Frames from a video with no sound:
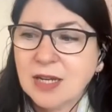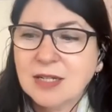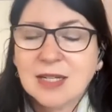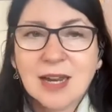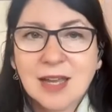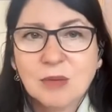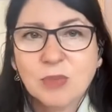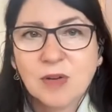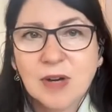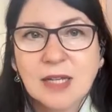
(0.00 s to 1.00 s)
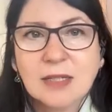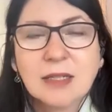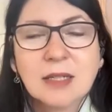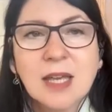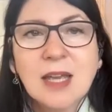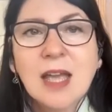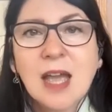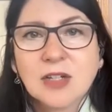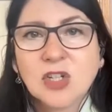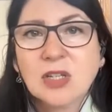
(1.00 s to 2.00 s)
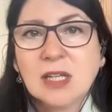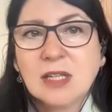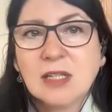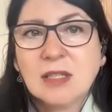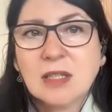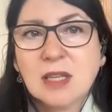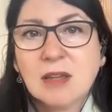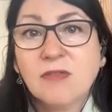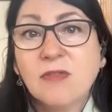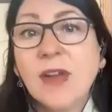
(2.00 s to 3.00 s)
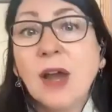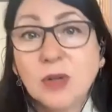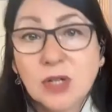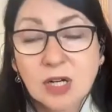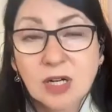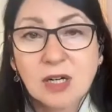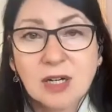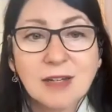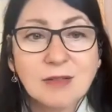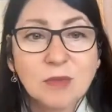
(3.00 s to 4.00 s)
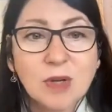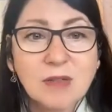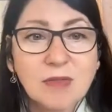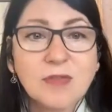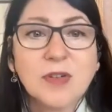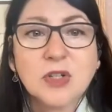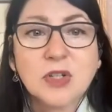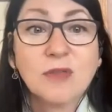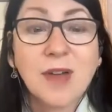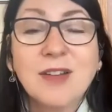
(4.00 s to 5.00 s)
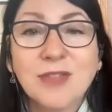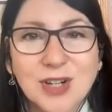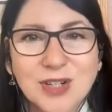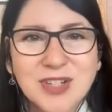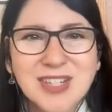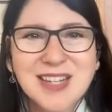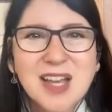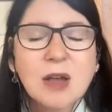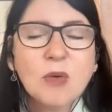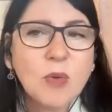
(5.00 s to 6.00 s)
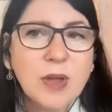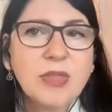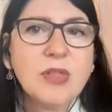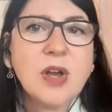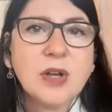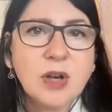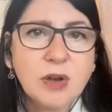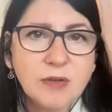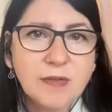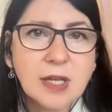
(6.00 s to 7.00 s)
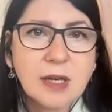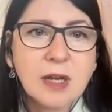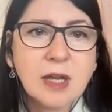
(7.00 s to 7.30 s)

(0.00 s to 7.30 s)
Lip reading: And Diana Berendt actually is the founder and one of the first survivors with long COVID